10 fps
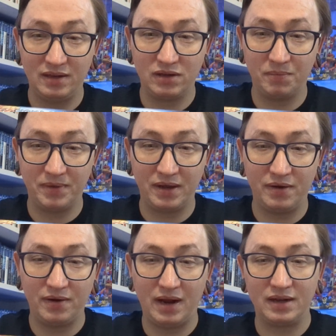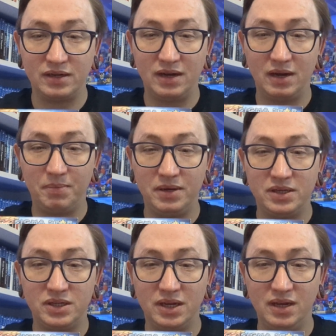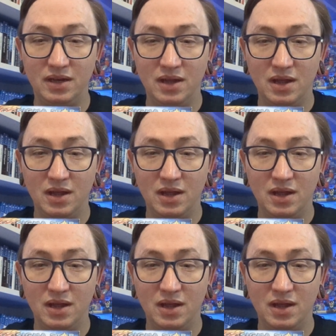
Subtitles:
top-down action RPG